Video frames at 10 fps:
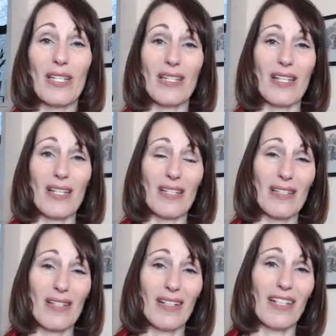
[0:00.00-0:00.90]
this,
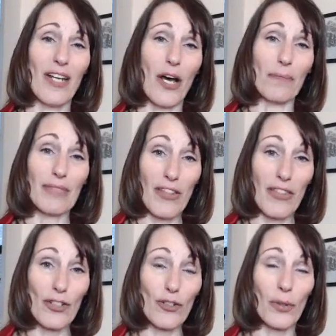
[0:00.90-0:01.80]

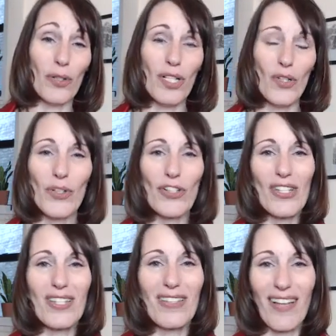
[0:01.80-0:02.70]
cathedral, which
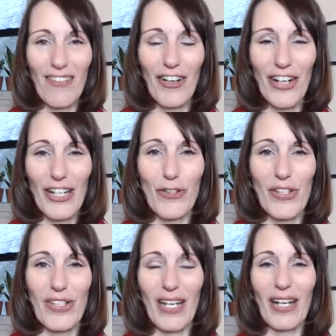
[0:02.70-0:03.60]
is a very
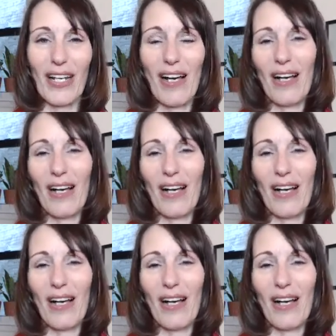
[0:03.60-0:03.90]
interesting